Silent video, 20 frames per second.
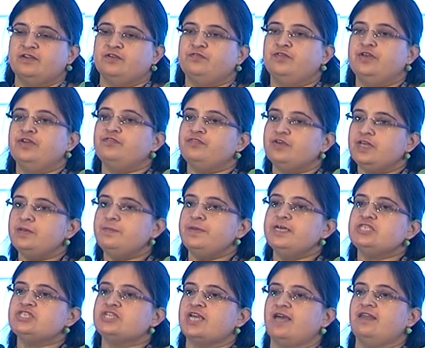We will be
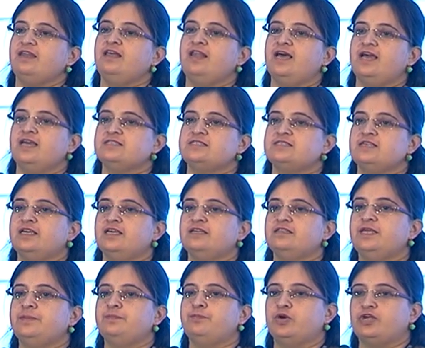channelizing
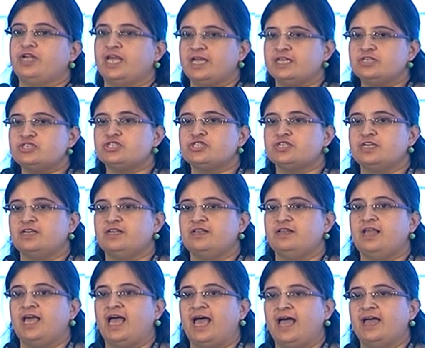the potential
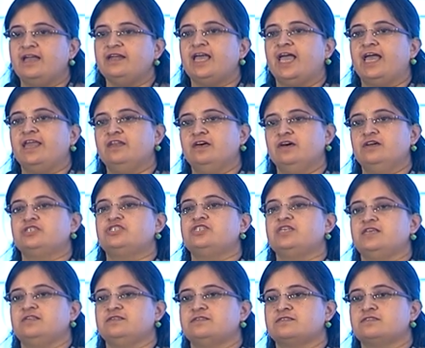and
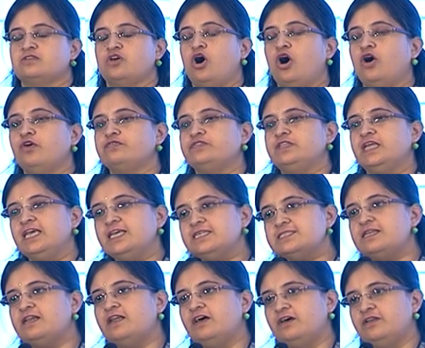energies of
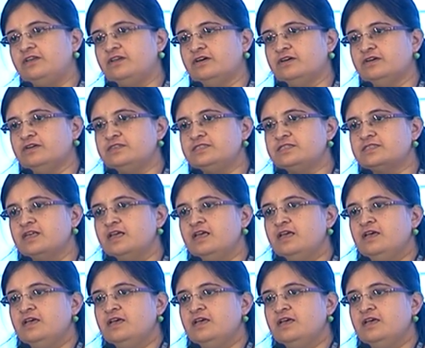these learners